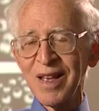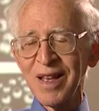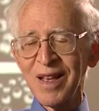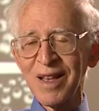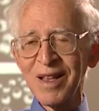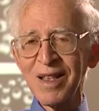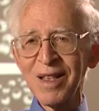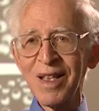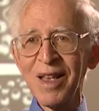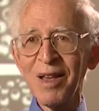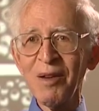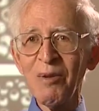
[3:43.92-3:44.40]

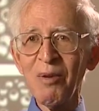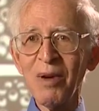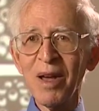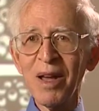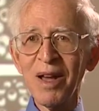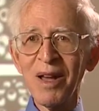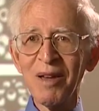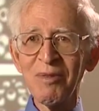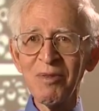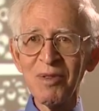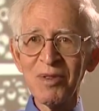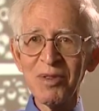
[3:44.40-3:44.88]

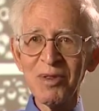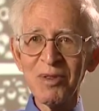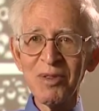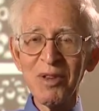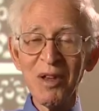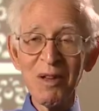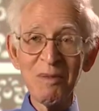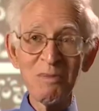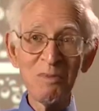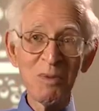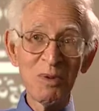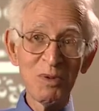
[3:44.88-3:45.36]
know-how that you
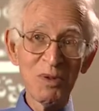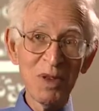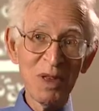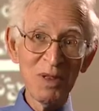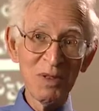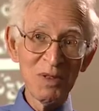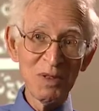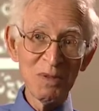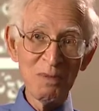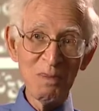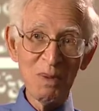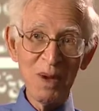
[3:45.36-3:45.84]
don't put
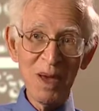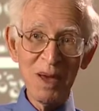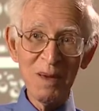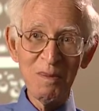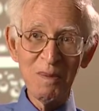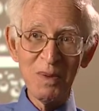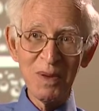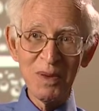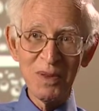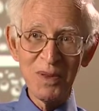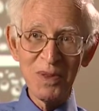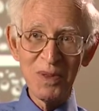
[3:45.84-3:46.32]
into
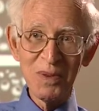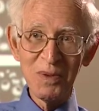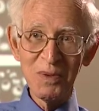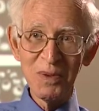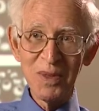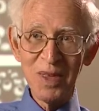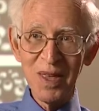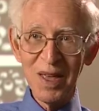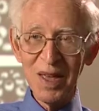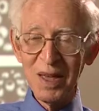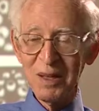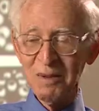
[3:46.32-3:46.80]
papers, you
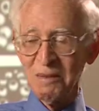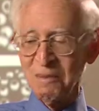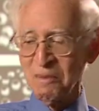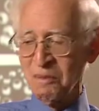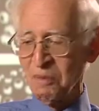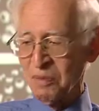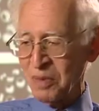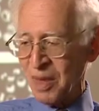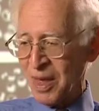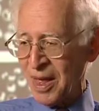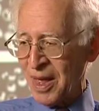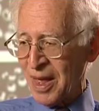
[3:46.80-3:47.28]
see.
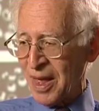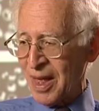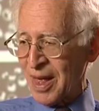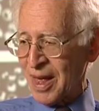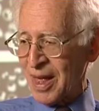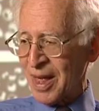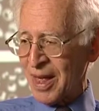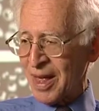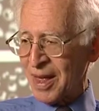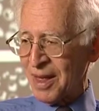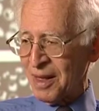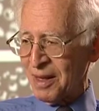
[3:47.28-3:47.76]

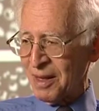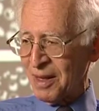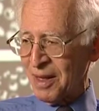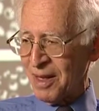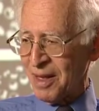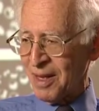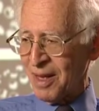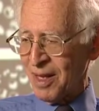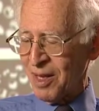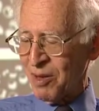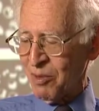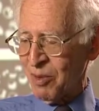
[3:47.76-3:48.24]
Uh,
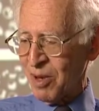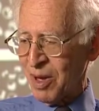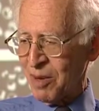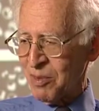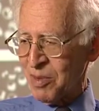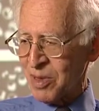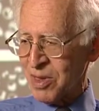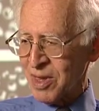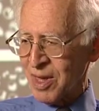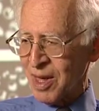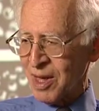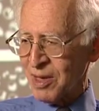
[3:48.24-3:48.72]
anyway, I
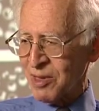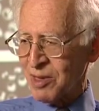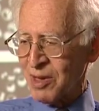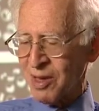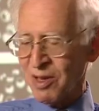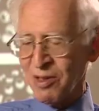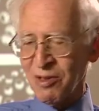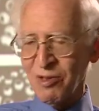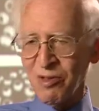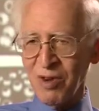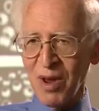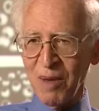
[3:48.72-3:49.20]
mustn't get
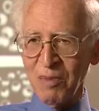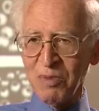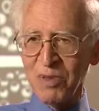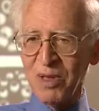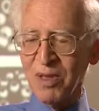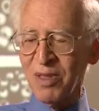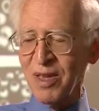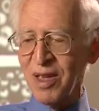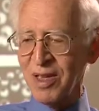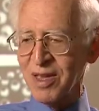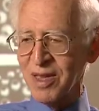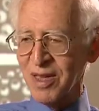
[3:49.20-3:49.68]
trapped in
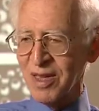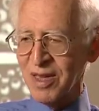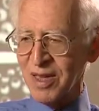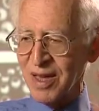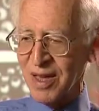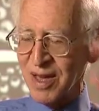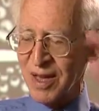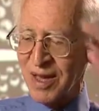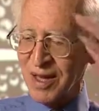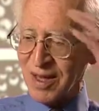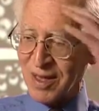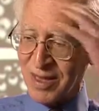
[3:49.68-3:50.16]
these
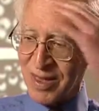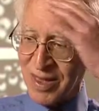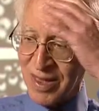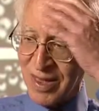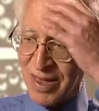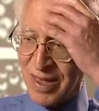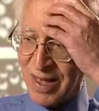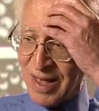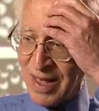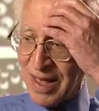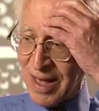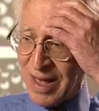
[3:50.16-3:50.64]
asides.
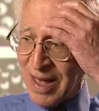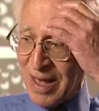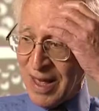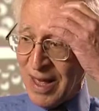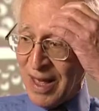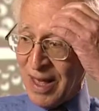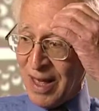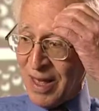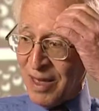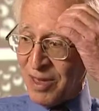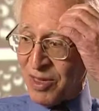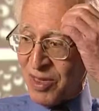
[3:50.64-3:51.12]

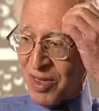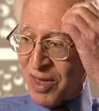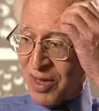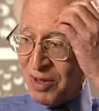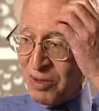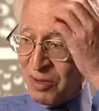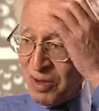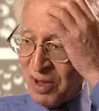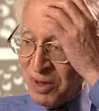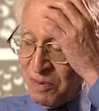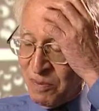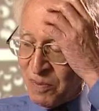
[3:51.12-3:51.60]

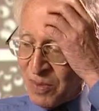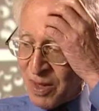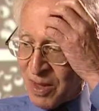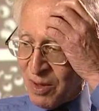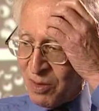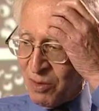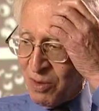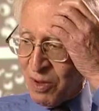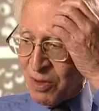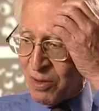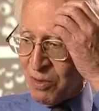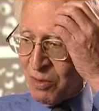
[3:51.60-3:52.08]
So um,
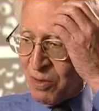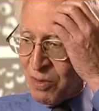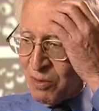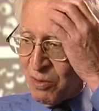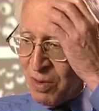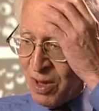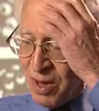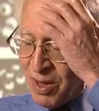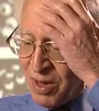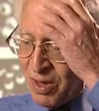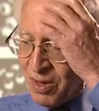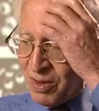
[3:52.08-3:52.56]
what could
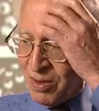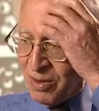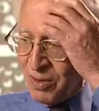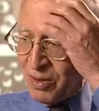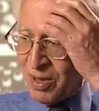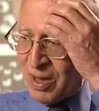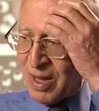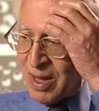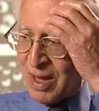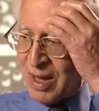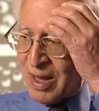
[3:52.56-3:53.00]
we do?